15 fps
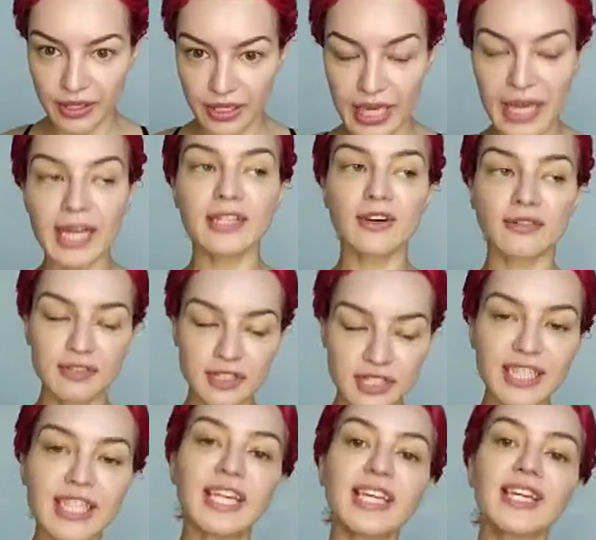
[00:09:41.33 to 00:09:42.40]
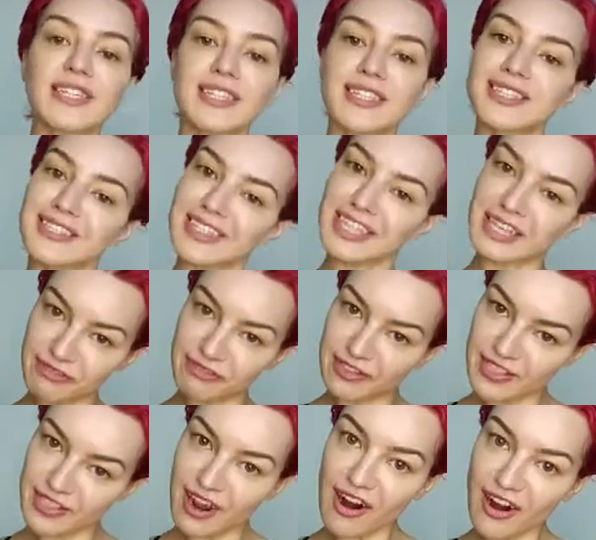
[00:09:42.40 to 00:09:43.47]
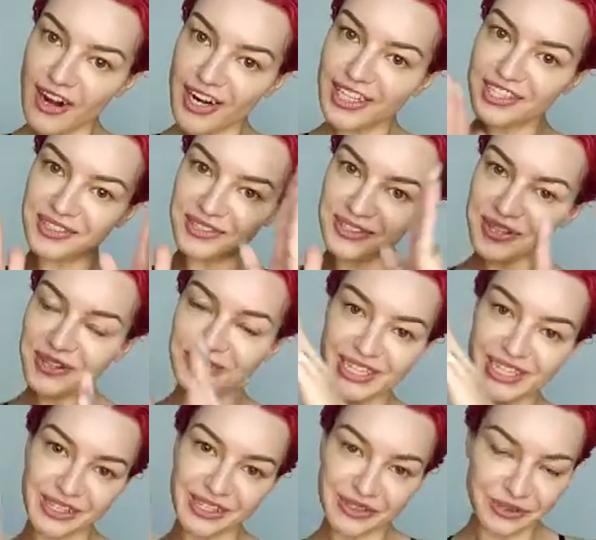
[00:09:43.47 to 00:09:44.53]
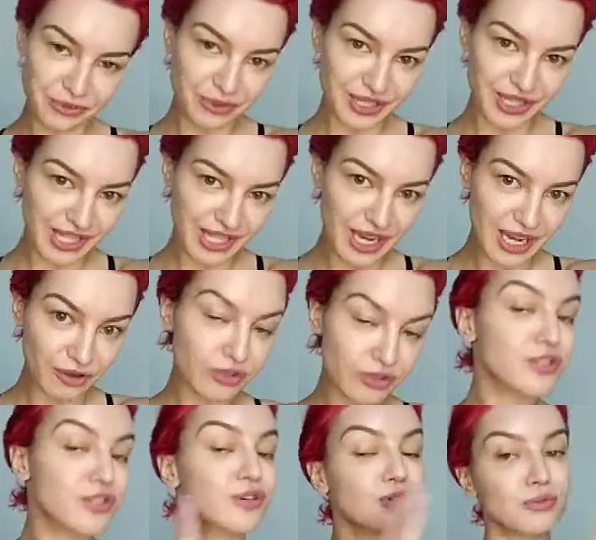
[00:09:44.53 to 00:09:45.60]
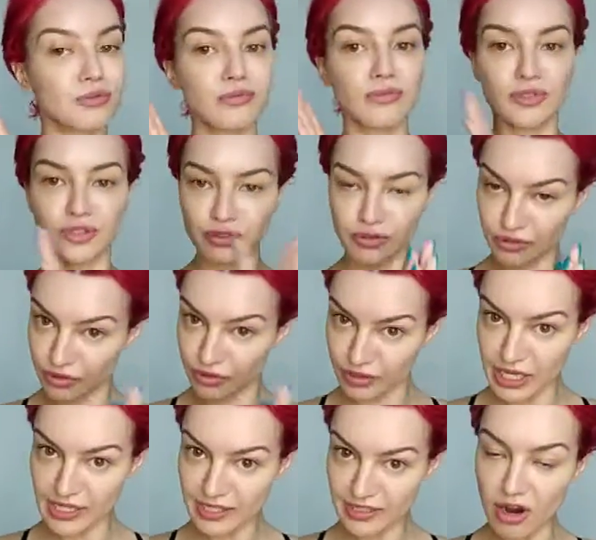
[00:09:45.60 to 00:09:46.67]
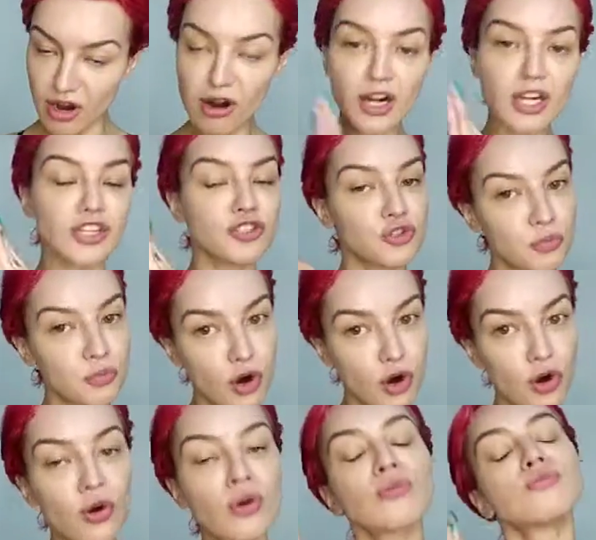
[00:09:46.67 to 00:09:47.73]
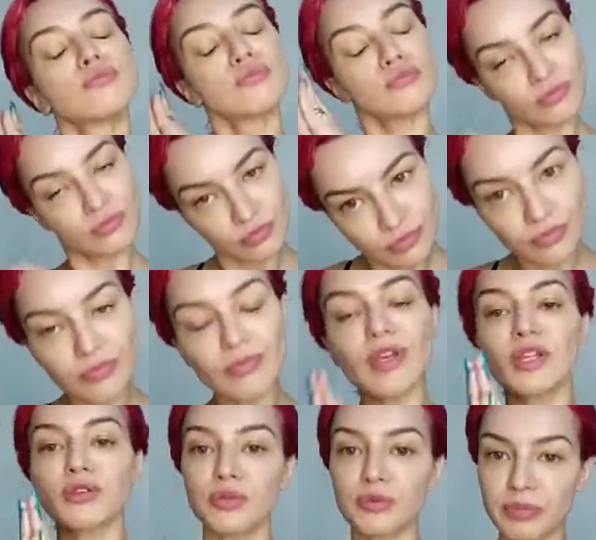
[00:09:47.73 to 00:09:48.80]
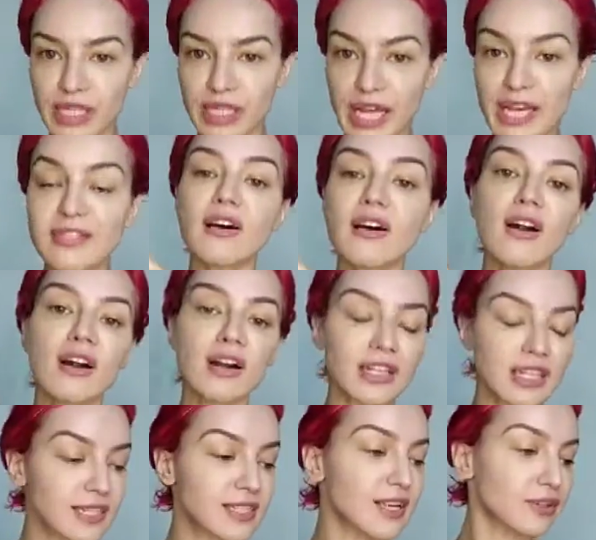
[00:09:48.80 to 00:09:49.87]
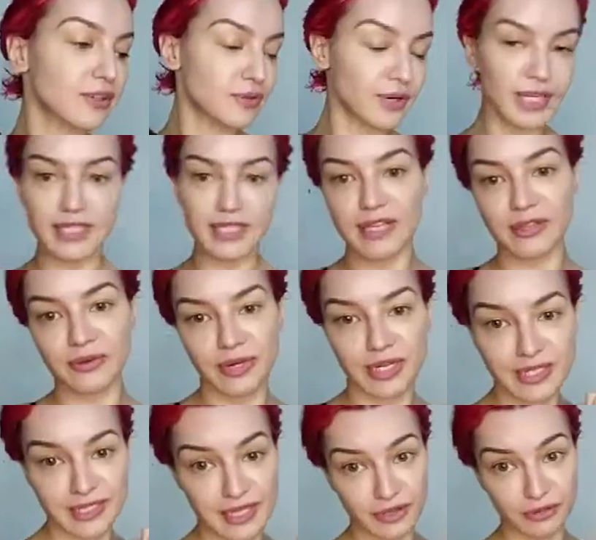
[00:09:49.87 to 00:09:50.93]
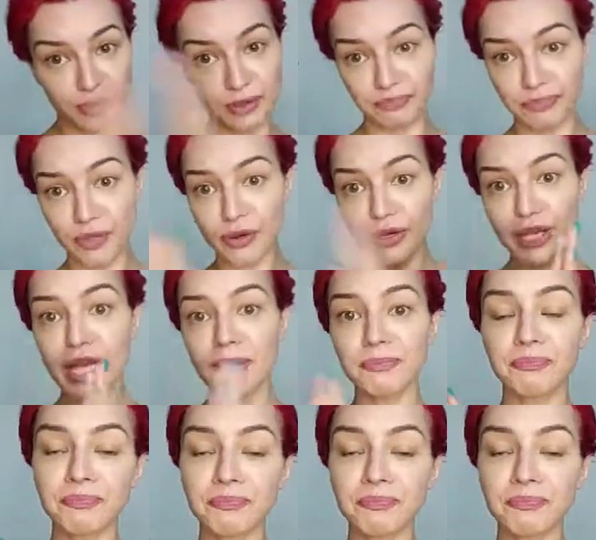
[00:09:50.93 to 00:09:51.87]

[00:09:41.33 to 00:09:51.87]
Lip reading: And obviously, if it's hard, you know that you're working out. So today it's hard, tomorrow it will be less hard, etc., etc., etc. Okay.